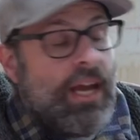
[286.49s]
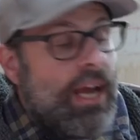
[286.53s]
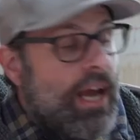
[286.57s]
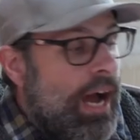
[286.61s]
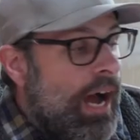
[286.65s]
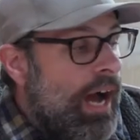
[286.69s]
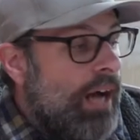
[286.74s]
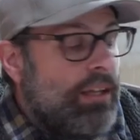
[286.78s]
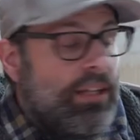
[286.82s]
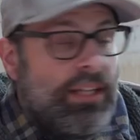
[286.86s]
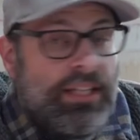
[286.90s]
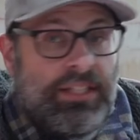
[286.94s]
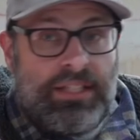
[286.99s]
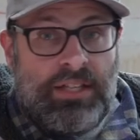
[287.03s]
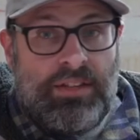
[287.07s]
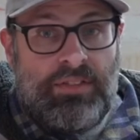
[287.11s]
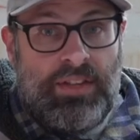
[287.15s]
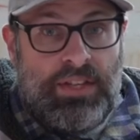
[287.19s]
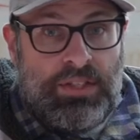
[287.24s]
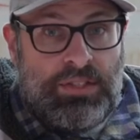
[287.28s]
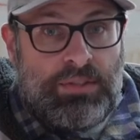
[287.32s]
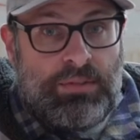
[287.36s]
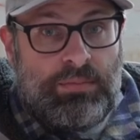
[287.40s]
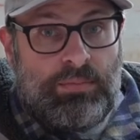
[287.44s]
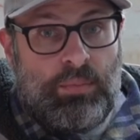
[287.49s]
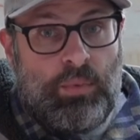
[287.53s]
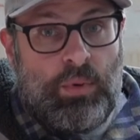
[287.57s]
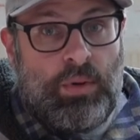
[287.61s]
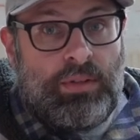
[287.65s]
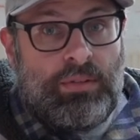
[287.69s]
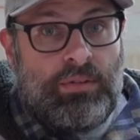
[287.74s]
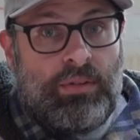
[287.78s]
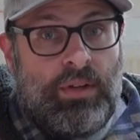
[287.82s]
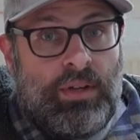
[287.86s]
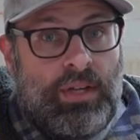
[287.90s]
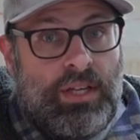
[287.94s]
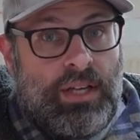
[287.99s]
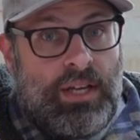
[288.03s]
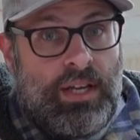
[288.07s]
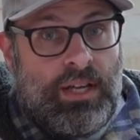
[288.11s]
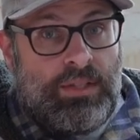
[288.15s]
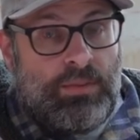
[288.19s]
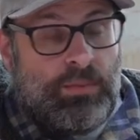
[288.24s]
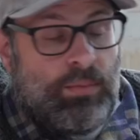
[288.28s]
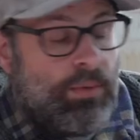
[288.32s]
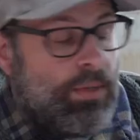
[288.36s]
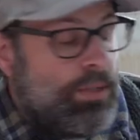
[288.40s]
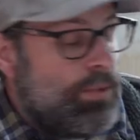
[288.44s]
I'll link to this one
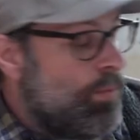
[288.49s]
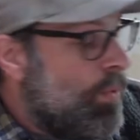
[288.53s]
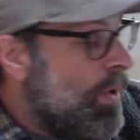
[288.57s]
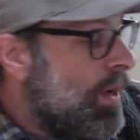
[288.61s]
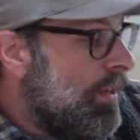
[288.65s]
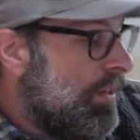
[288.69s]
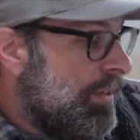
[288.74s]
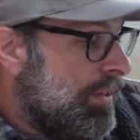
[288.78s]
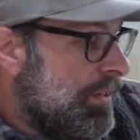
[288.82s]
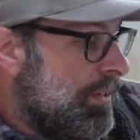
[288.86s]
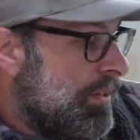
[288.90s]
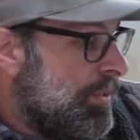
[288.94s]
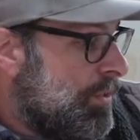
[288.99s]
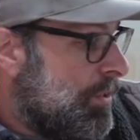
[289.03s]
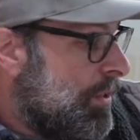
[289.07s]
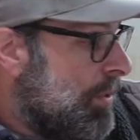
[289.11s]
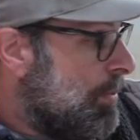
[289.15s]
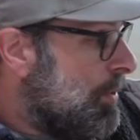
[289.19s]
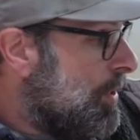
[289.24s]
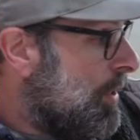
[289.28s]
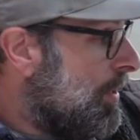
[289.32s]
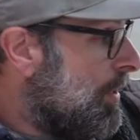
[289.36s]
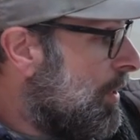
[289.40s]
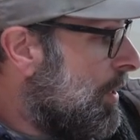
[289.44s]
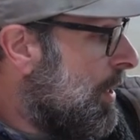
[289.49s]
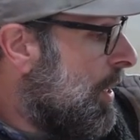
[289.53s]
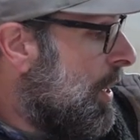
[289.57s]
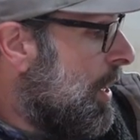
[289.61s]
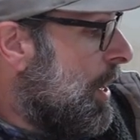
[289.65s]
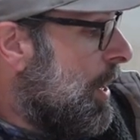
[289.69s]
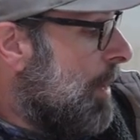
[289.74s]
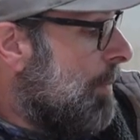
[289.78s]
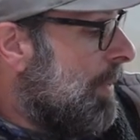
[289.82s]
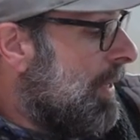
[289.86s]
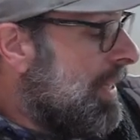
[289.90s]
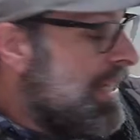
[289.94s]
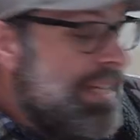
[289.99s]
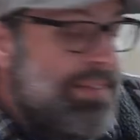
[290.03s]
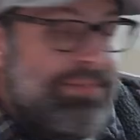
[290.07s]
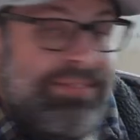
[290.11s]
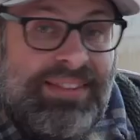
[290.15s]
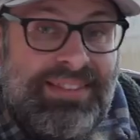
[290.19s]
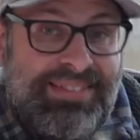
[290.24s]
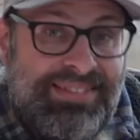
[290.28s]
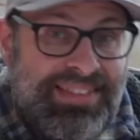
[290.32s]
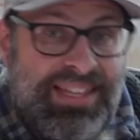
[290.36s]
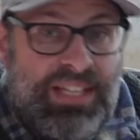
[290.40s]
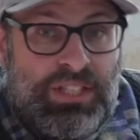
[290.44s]
as well in the description. But
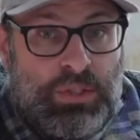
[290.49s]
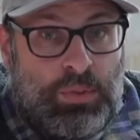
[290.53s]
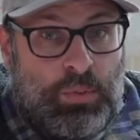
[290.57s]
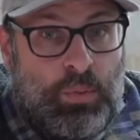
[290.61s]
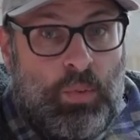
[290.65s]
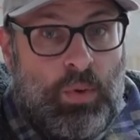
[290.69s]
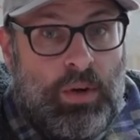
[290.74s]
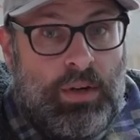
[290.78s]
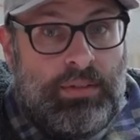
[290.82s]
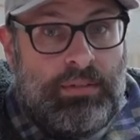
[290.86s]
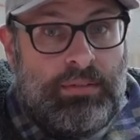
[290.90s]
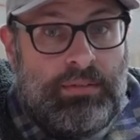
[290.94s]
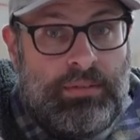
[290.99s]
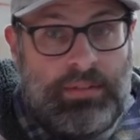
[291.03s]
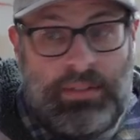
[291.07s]
even this one,